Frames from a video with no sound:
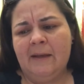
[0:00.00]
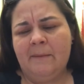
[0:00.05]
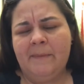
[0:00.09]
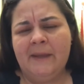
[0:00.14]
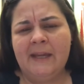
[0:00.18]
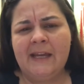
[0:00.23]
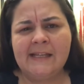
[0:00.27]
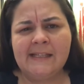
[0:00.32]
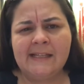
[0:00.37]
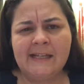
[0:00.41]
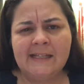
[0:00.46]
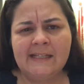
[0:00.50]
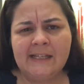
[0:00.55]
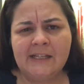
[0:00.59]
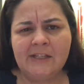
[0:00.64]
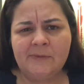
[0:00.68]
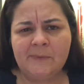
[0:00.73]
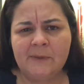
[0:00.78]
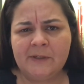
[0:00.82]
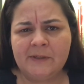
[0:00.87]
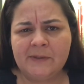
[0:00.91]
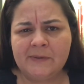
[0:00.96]
Because I
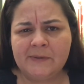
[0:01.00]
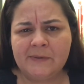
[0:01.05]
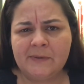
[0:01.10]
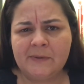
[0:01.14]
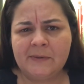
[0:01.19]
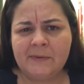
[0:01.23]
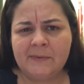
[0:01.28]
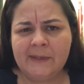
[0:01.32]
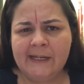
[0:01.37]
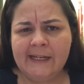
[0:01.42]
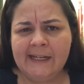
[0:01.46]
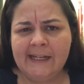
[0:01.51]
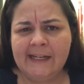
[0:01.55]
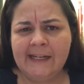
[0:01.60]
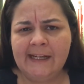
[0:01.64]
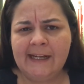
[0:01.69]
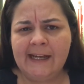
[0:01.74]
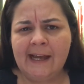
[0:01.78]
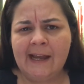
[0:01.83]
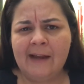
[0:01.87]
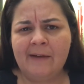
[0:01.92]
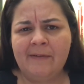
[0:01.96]
teach middle school
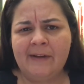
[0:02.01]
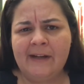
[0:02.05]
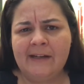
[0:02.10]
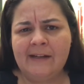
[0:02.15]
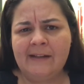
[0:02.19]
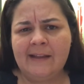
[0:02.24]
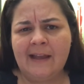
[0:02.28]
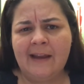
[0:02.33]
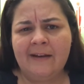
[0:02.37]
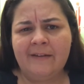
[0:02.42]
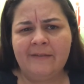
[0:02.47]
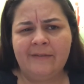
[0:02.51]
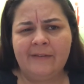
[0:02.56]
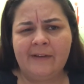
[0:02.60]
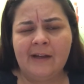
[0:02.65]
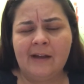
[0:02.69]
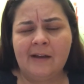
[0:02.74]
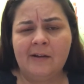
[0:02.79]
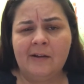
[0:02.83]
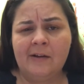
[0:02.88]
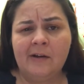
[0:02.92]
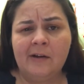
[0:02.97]
reading, I read a lot of
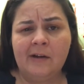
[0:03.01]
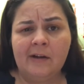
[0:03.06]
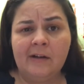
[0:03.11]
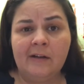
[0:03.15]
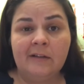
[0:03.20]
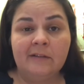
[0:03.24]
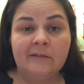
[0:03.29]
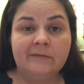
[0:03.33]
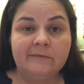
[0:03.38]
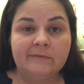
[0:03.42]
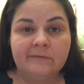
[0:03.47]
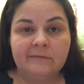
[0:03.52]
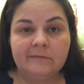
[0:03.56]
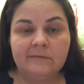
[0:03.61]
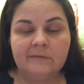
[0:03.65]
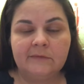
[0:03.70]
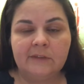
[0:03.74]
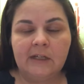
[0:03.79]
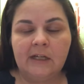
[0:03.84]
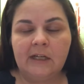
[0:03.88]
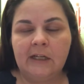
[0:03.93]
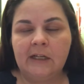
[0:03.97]
younger,
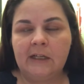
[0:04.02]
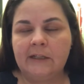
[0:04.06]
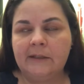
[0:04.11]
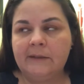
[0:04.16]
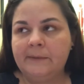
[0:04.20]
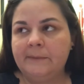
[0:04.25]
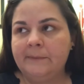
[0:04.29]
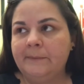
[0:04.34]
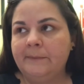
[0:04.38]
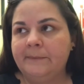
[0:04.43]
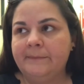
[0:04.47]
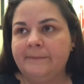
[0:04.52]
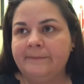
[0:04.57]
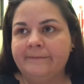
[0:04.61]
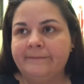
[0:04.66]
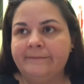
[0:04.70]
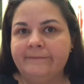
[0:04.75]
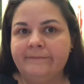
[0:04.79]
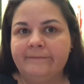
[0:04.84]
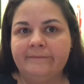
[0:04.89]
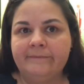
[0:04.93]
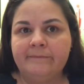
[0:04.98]

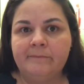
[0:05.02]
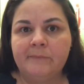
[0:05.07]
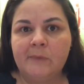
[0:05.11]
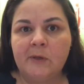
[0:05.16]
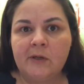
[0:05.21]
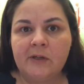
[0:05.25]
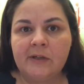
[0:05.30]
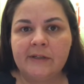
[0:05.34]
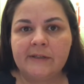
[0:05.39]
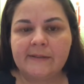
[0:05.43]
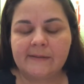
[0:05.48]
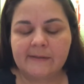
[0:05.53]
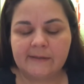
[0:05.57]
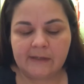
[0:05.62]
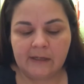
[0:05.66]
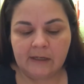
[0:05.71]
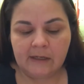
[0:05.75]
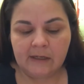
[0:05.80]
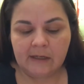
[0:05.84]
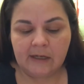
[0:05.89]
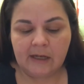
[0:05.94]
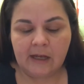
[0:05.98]
books.
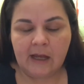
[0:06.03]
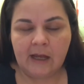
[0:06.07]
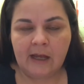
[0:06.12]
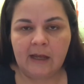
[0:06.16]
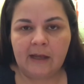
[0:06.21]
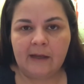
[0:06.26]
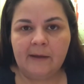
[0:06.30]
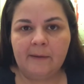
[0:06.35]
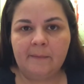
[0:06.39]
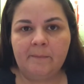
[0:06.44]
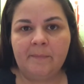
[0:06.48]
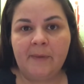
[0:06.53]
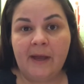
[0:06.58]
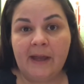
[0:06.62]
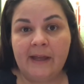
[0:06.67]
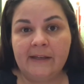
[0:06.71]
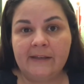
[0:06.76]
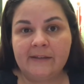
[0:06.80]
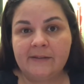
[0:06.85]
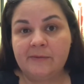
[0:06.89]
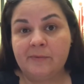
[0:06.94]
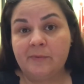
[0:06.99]

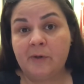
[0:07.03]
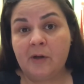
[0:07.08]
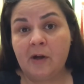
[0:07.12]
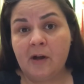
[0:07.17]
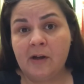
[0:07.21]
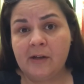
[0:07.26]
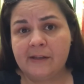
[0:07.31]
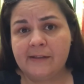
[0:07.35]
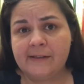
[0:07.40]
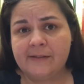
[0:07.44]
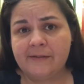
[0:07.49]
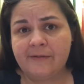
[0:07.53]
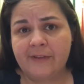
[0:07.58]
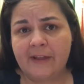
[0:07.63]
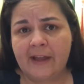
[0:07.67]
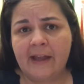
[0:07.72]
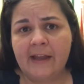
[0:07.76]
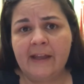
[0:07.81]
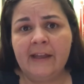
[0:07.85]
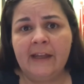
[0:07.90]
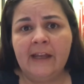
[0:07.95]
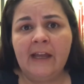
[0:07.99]
But regardless of
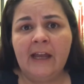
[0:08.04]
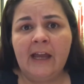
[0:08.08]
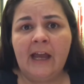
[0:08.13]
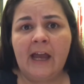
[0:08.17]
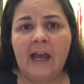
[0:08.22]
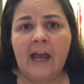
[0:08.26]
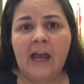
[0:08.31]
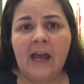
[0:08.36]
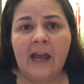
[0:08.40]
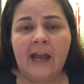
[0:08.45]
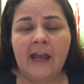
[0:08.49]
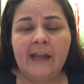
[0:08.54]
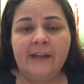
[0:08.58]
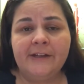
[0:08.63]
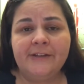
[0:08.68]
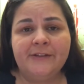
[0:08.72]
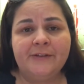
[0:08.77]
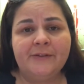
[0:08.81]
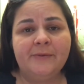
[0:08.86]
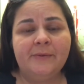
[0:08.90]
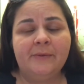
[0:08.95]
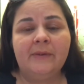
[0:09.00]
that, I
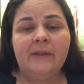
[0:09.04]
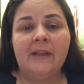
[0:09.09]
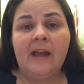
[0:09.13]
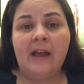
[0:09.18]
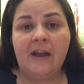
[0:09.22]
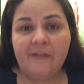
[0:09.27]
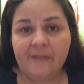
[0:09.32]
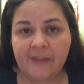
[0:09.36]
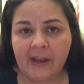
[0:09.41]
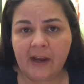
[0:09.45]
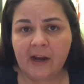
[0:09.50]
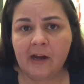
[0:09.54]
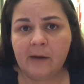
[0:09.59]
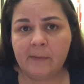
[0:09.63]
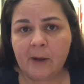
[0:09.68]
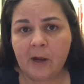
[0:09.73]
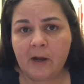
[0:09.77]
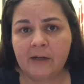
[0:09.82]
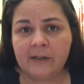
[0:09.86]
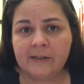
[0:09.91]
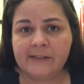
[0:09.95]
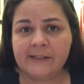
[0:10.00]
do love the Harry
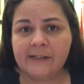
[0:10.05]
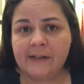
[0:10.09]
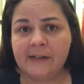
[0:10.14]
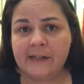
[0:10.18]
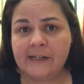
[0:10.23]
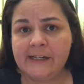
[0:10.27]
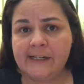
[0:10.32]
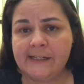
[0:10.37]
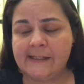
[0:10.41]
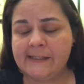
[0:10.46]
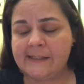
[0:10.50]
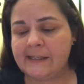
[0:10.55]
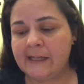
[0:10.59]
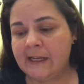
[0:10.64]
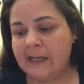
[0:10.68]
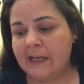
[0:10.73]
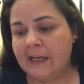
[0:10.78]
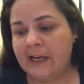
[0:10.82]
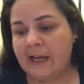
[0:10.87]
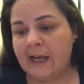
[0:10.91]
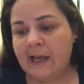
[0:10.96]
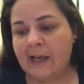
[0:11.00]
Potter series.
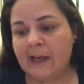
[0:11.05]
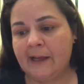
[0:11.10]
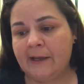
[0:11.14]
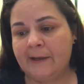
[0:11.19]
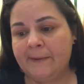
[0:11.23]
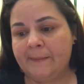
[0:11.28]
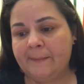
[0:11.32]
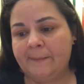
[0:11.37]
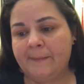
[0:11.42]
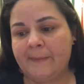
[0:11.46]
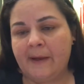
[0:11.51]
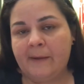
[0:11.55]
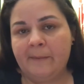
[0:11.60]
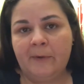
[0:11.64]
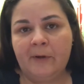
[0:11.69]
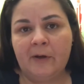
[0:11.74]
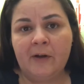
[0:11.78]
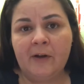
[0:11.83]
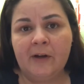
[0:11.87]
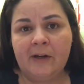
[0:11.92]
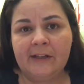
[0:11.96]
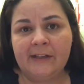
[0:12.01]
I'm
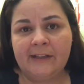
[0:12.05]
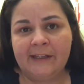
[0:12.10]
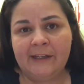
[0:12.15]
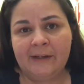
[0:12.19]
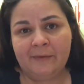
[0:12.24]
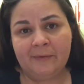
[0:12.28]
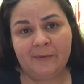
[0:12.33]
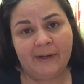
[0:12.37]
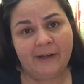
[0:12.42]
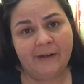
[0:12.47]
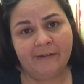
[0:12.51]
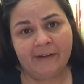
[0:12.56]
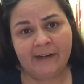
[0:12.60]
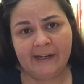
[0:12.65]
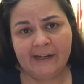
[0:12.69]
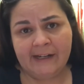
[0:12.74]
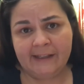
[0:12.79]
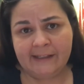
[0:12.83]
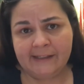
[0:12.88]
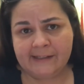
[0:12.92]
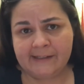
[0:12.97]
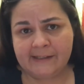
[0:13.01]
currently
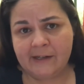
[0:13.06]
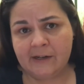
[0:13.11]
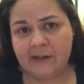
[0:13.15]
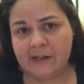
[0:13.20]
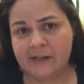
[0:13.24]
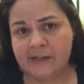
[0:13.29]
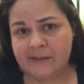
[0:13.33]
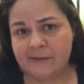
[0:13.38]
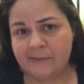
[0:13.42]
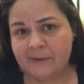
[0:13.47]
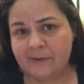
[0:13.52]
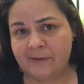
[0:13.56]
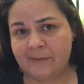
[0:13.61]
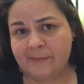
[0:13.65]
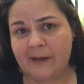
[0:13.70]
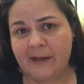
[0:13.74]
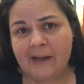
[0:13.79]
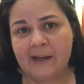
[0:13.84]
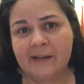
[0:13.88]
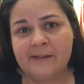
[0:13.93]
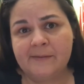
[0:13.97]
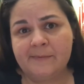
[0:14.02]
rereading the series with
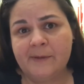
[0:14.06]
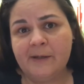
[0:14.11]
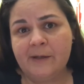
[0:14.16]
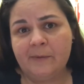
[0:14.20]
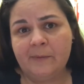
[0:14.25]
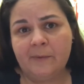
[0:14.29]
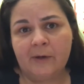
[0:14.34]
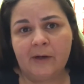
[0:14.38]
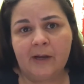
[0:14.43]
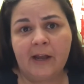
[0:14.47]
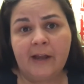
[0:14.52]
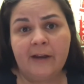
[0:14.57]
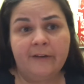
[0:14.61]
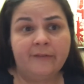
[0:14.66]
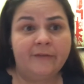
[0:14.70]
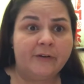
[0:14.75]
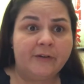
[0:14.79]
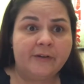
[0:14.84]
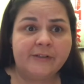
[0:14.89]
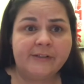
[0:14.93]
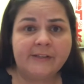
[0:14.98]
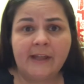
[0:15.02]
my husband. We're kind of
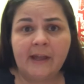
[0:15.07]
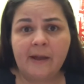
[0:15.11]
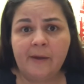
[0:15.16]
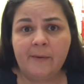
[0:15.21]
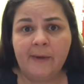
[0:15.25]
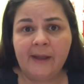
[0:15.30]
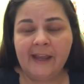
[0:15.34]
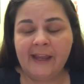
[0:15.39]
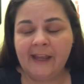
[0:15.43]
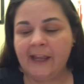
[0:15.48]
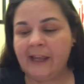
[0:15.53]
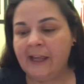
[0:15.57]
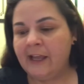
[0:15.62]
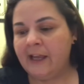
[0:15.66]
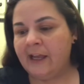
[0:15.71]
nerds that way.